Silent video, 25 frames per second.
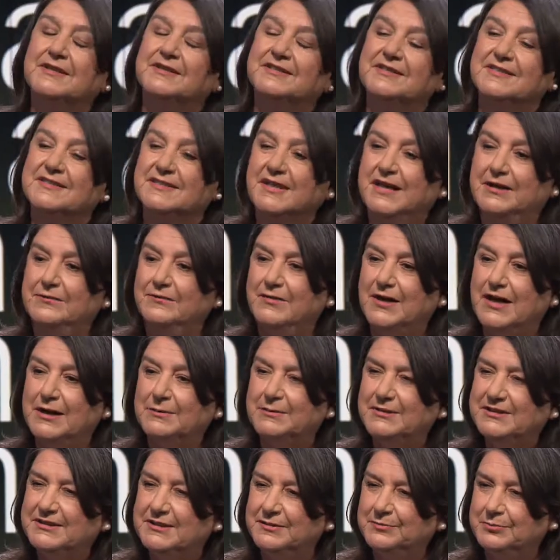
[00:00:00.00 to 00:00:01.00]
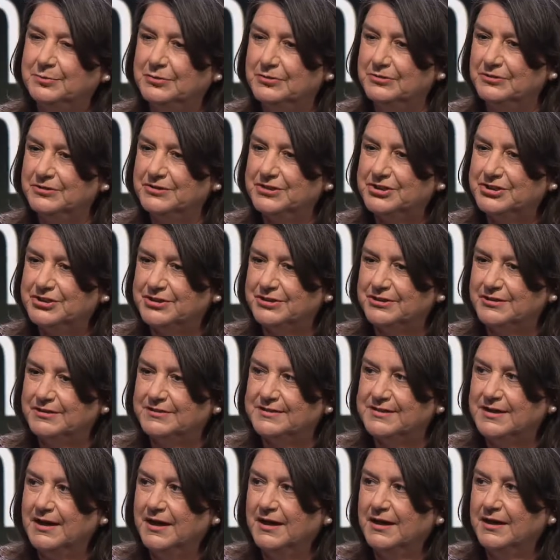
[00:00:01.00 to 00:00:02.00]
this environmental pollutions
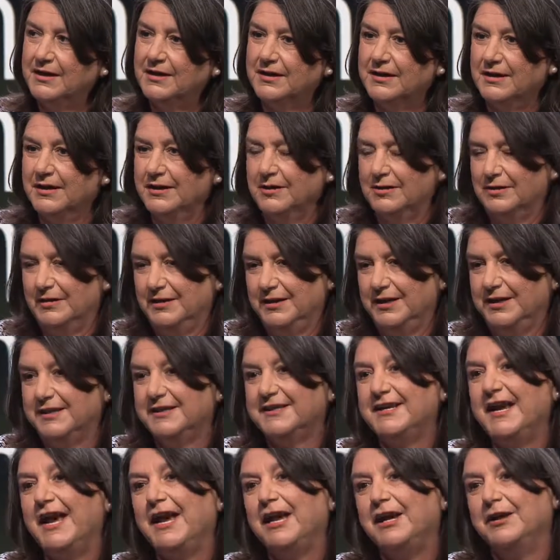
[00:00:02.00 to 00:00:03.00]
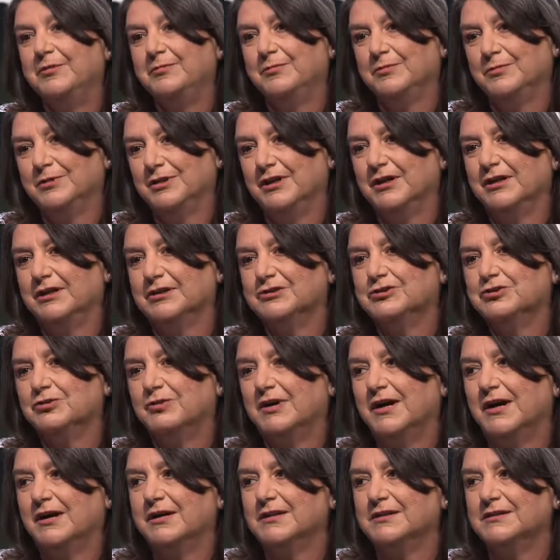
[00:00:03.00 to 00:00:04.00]
uh, uh, came uh, to
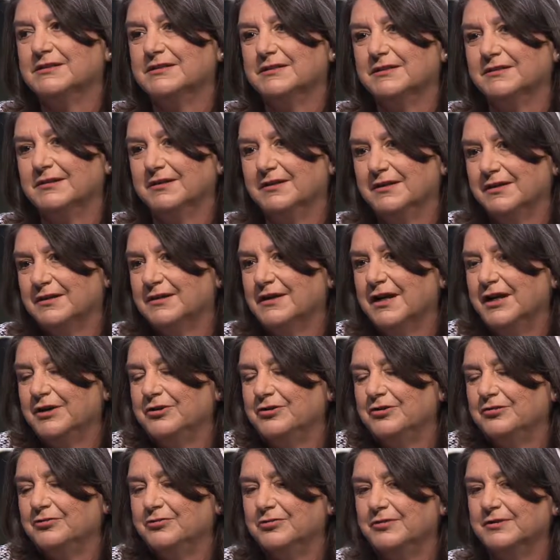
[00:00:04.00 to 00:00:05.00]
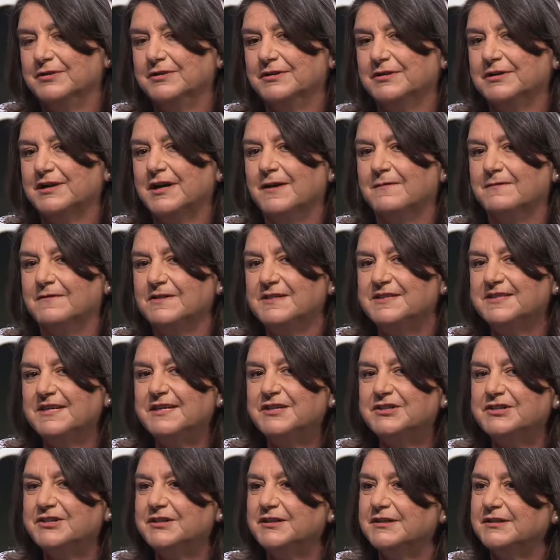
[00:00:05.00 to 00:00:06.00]
our uh, kind of uh,
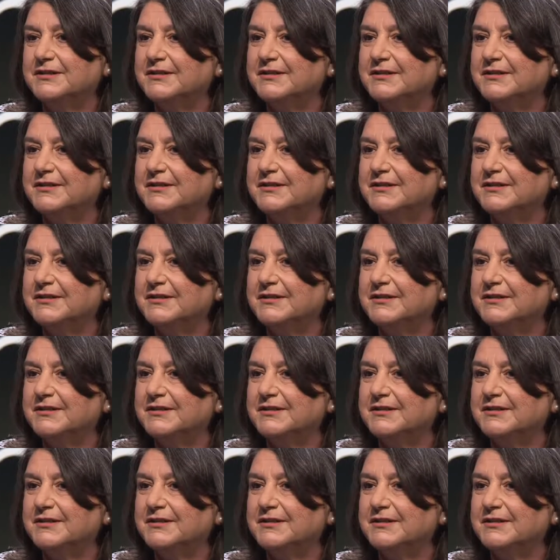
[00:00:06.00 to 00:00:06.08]
conversation in